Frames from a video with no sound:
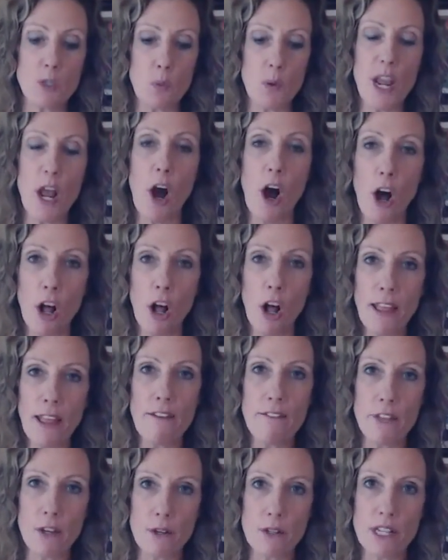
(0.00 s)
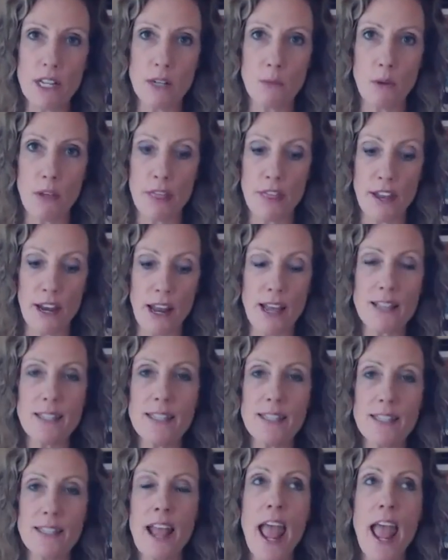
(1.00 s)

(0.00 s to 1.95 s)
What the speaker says: We all have those within us.